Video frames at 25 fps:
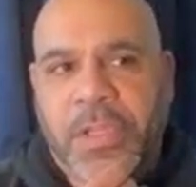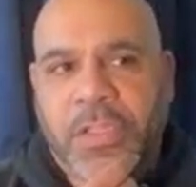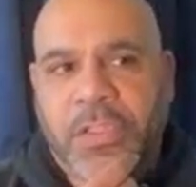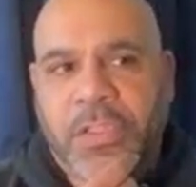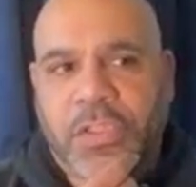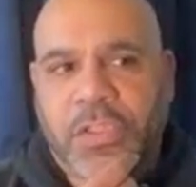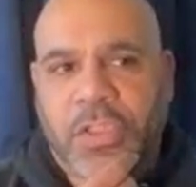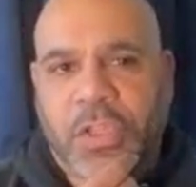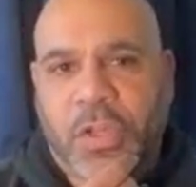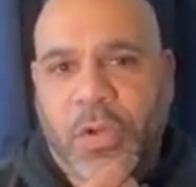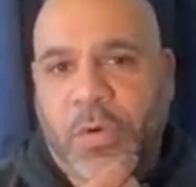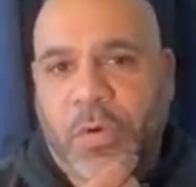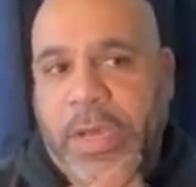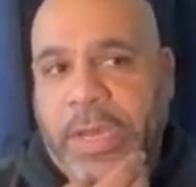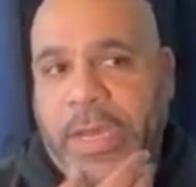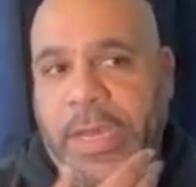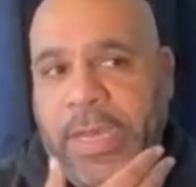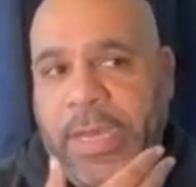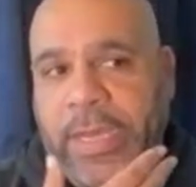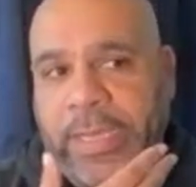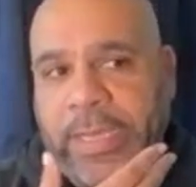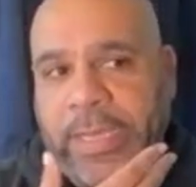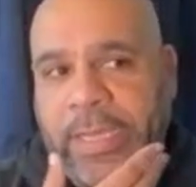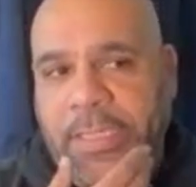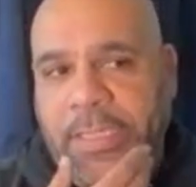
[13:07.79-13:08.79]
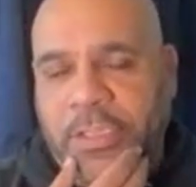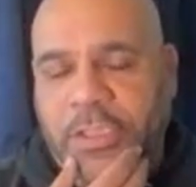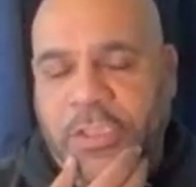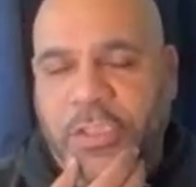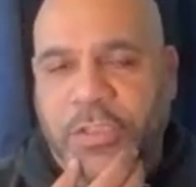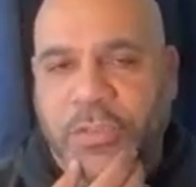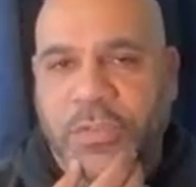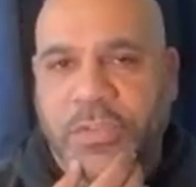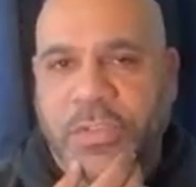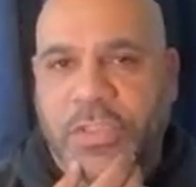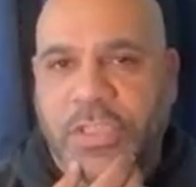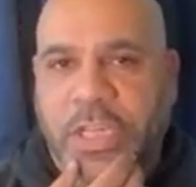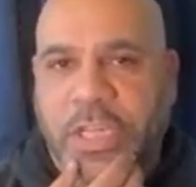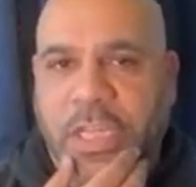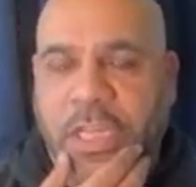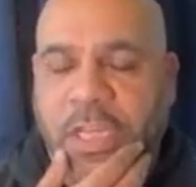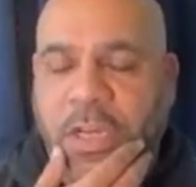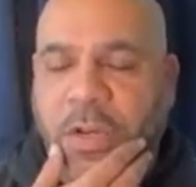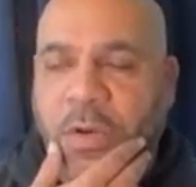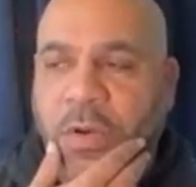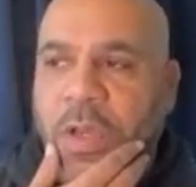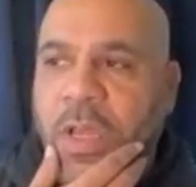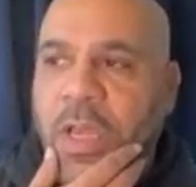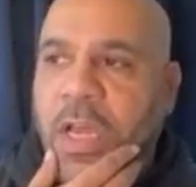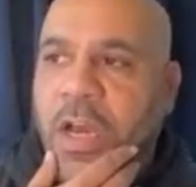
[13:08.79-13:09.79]
So I got to choose
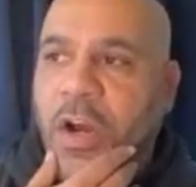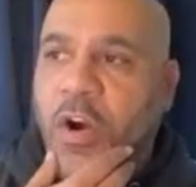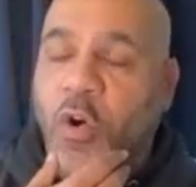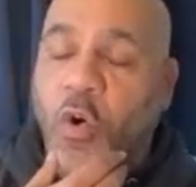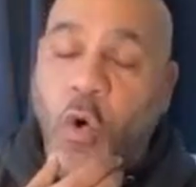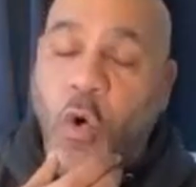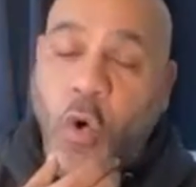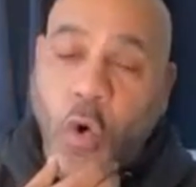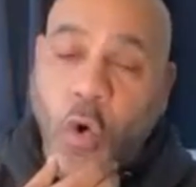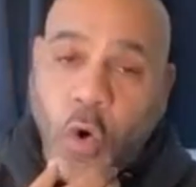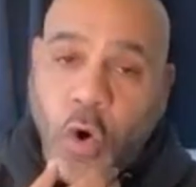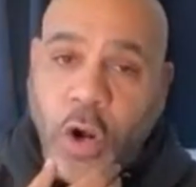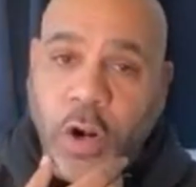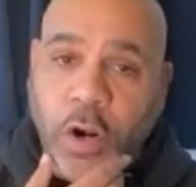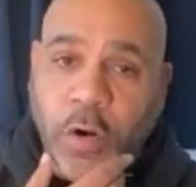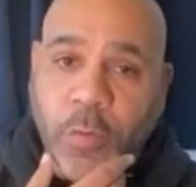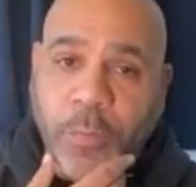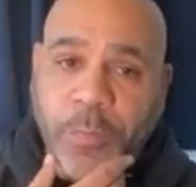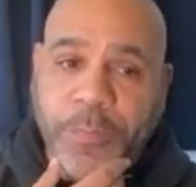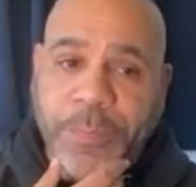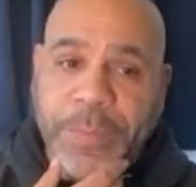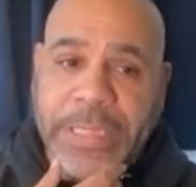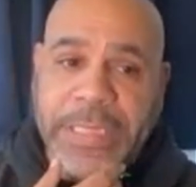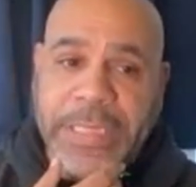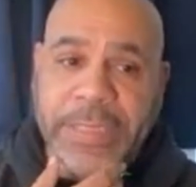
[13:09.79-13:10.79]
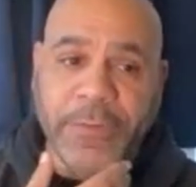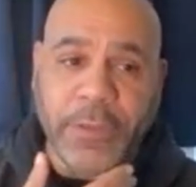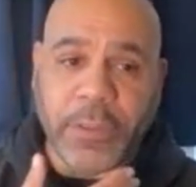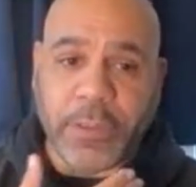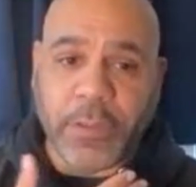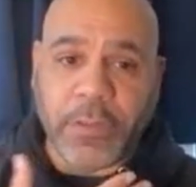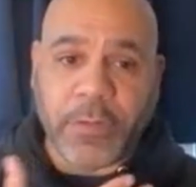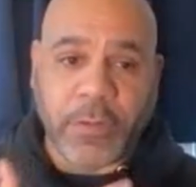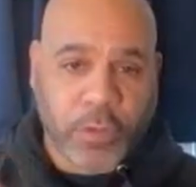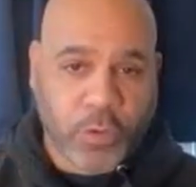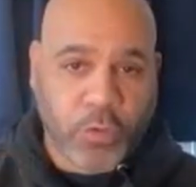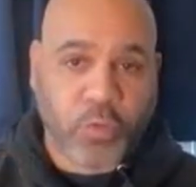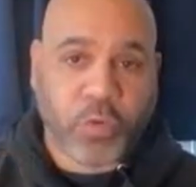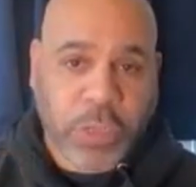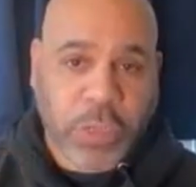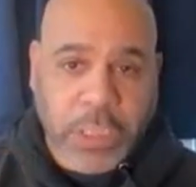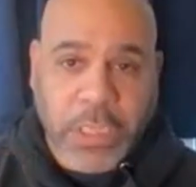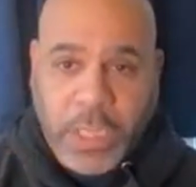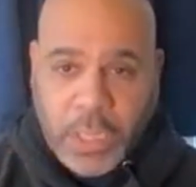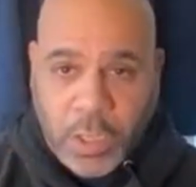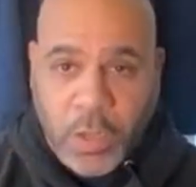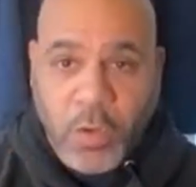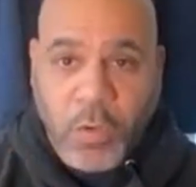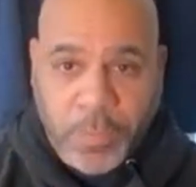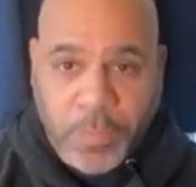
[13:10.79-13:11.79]
J-Lo, or be
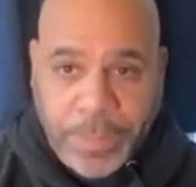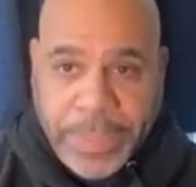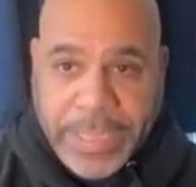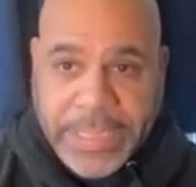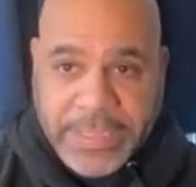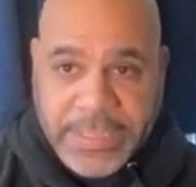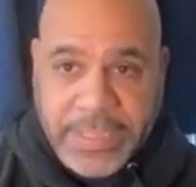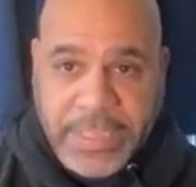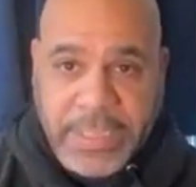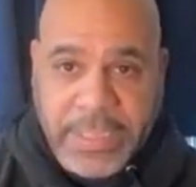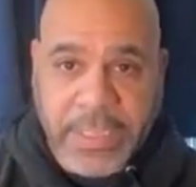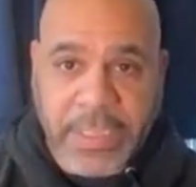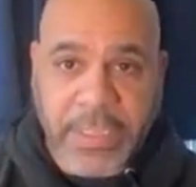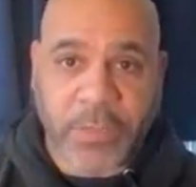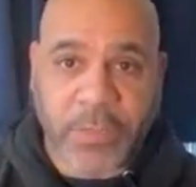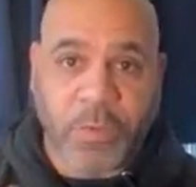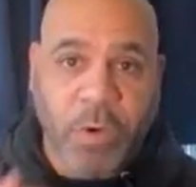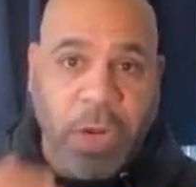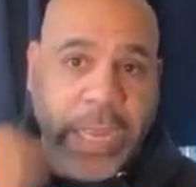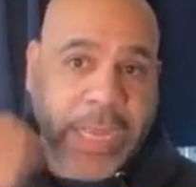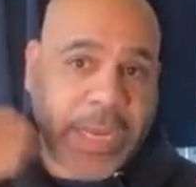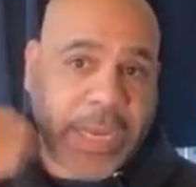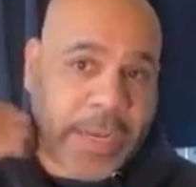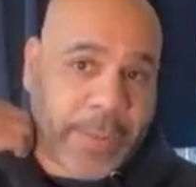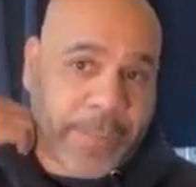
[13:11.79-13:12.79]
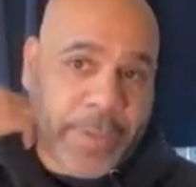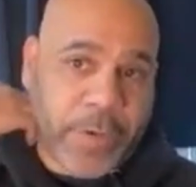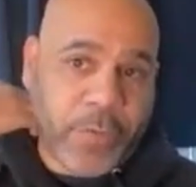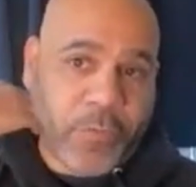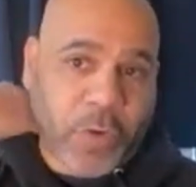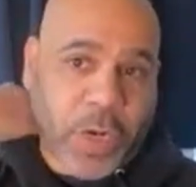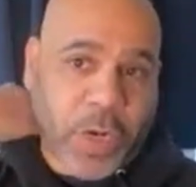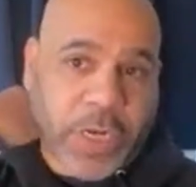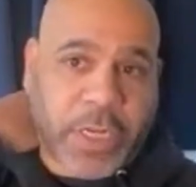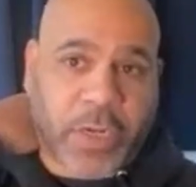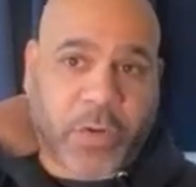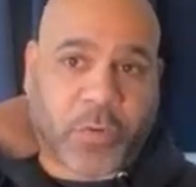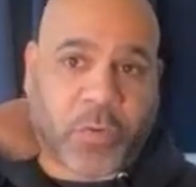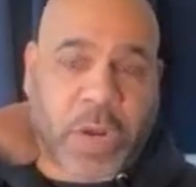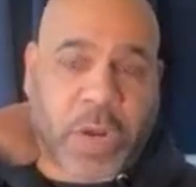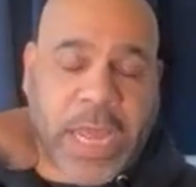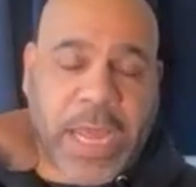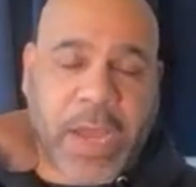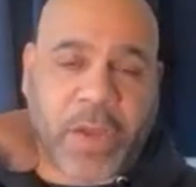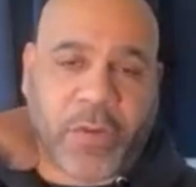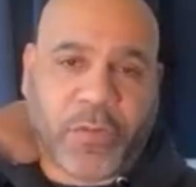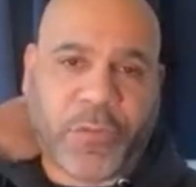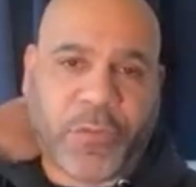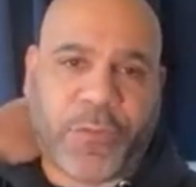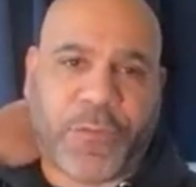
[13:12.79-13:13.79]
Grillo, basically, right? I mean, running
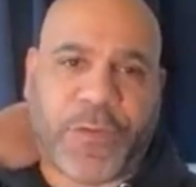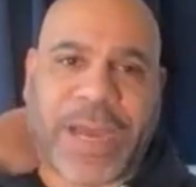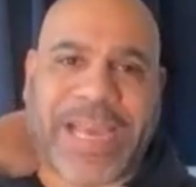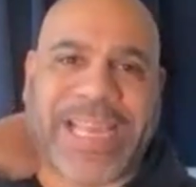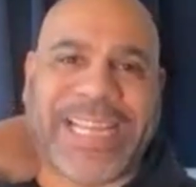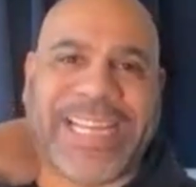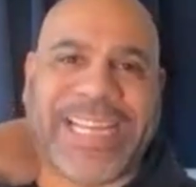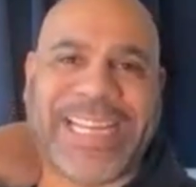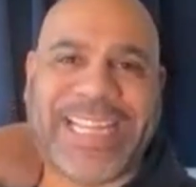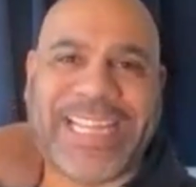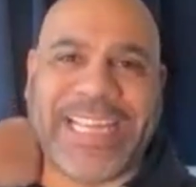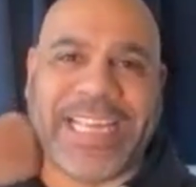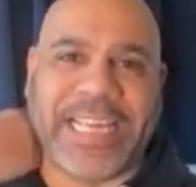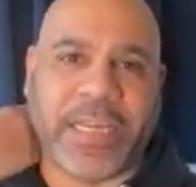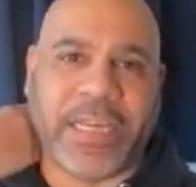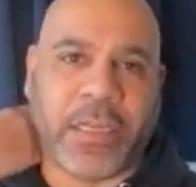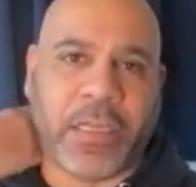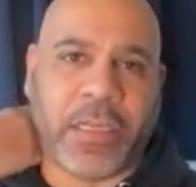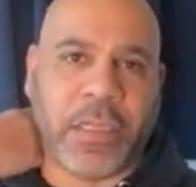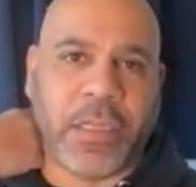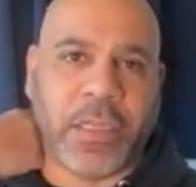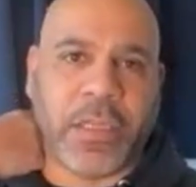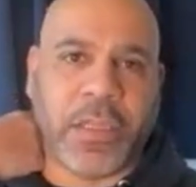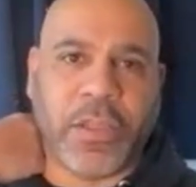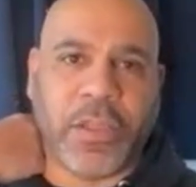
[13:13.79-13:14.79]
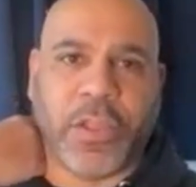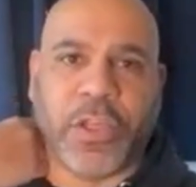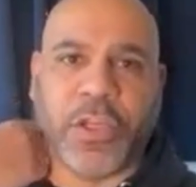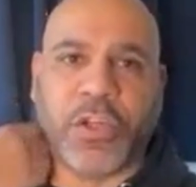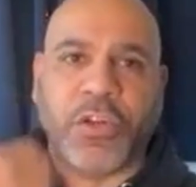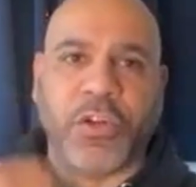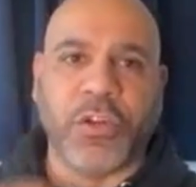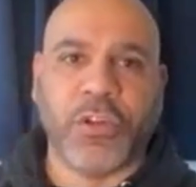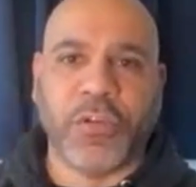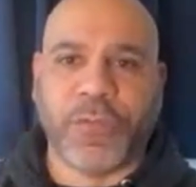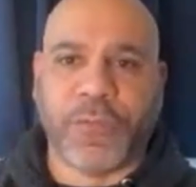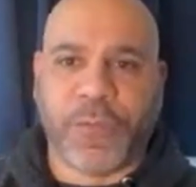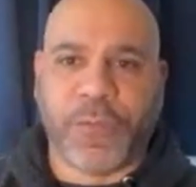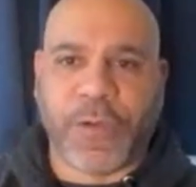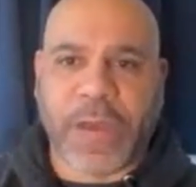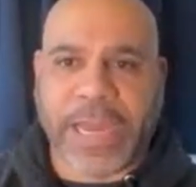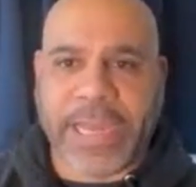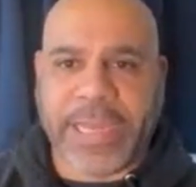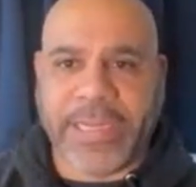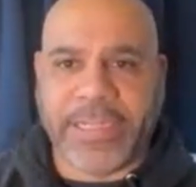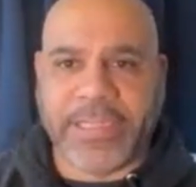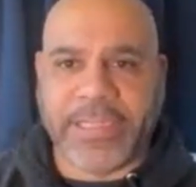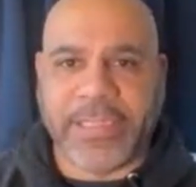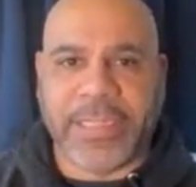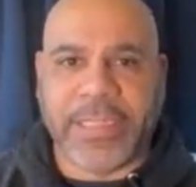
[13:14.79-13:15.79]
around fighting the good
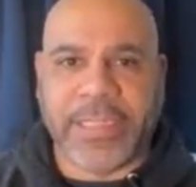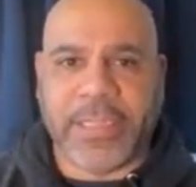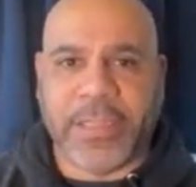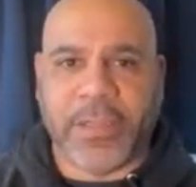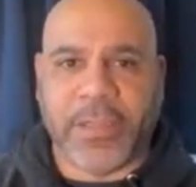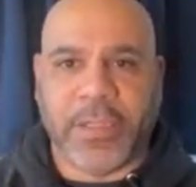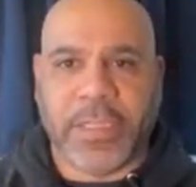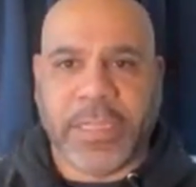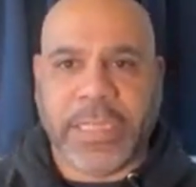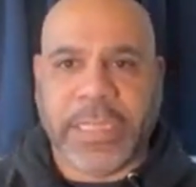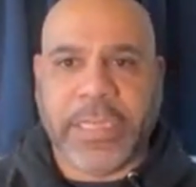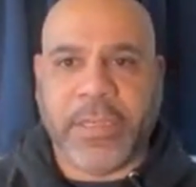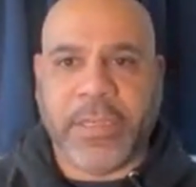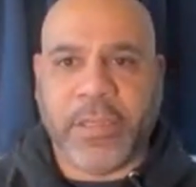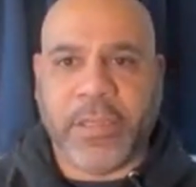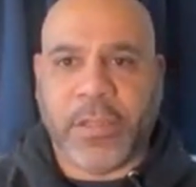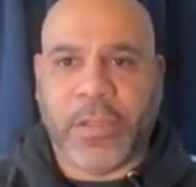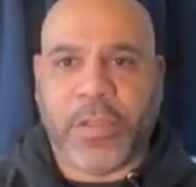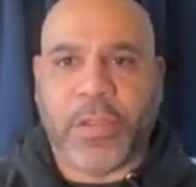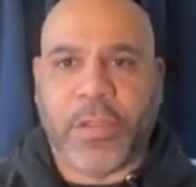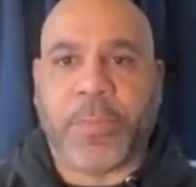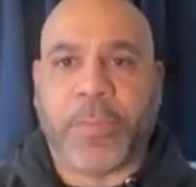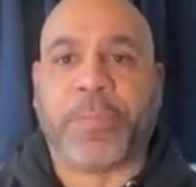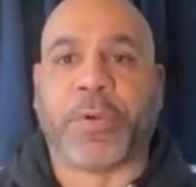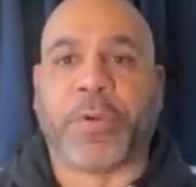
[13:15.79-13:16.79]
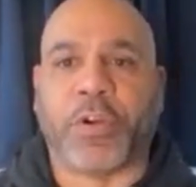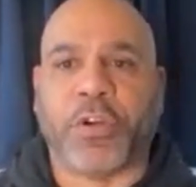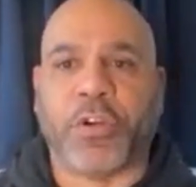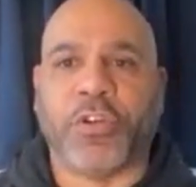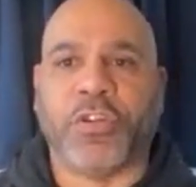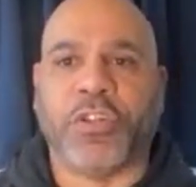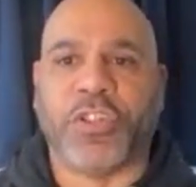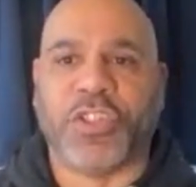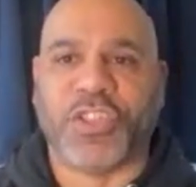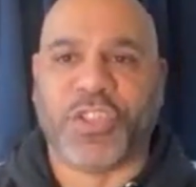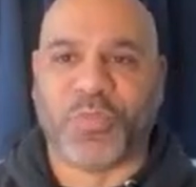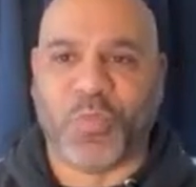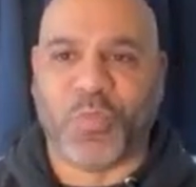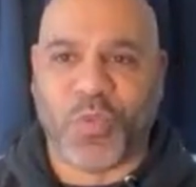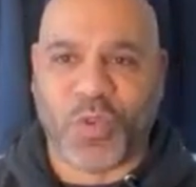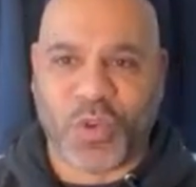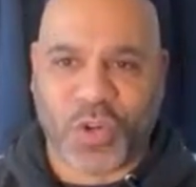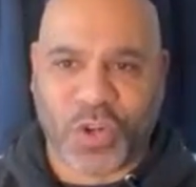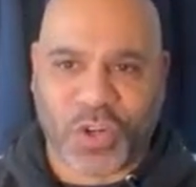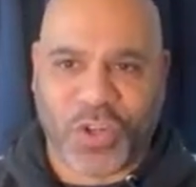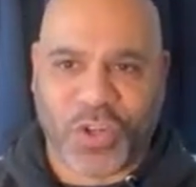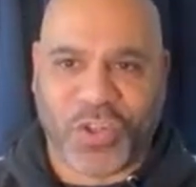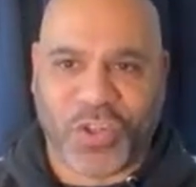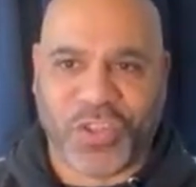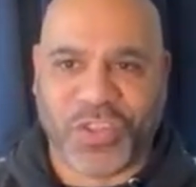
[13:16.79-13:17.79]
fight in the Purge
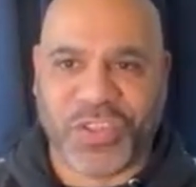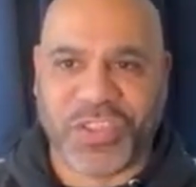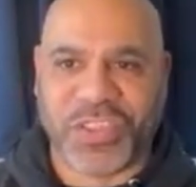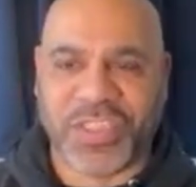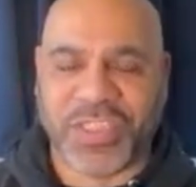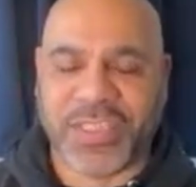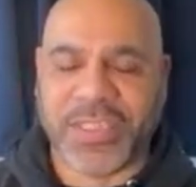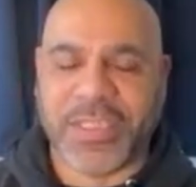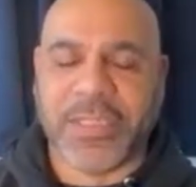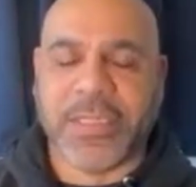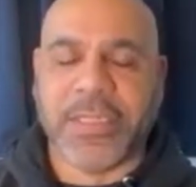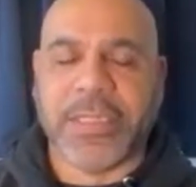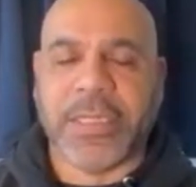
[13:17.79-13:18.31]
world.